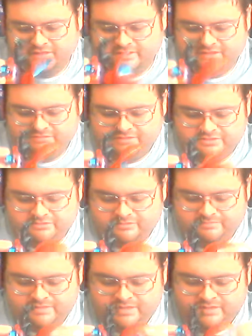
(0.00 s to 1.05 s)
On the
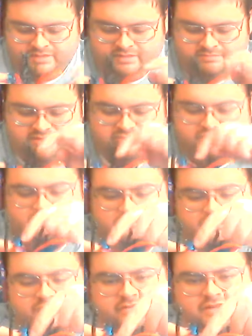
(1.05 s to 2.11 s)
original Beast Wars
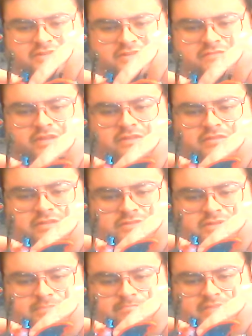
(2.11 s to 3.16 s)
Inferno action figure, there
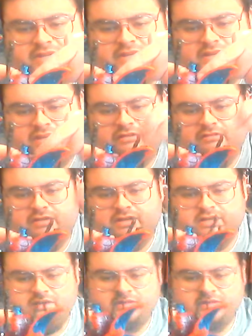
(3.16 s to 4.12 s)
was a button here on